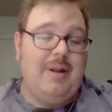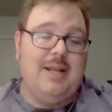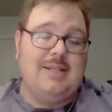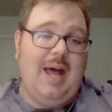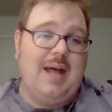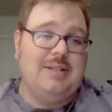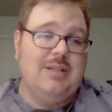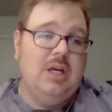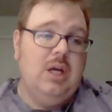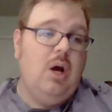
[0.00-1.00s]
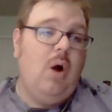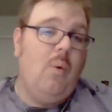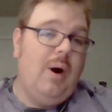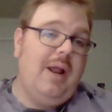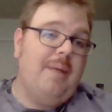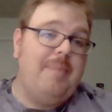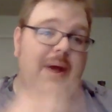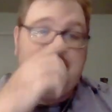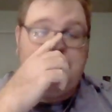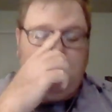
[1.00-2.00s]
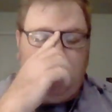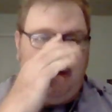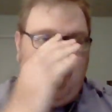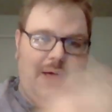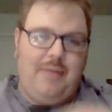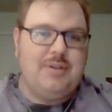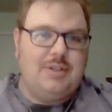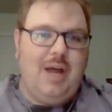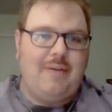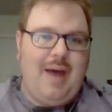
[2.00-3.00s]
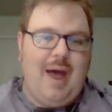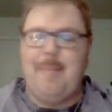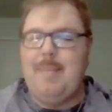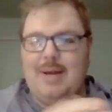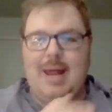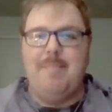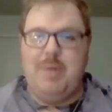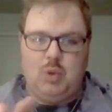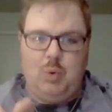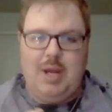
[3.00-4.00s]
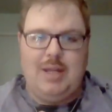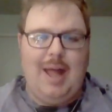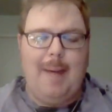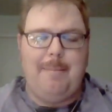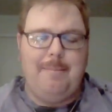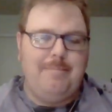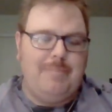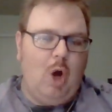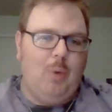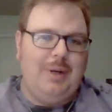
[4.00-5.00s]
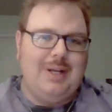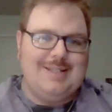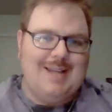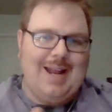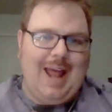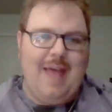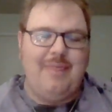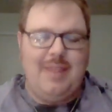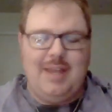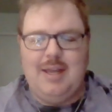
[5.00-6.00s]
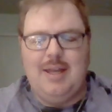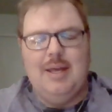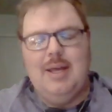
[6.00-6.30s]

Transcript: Is that what if basically the other stuff happened in between that the opening scene and the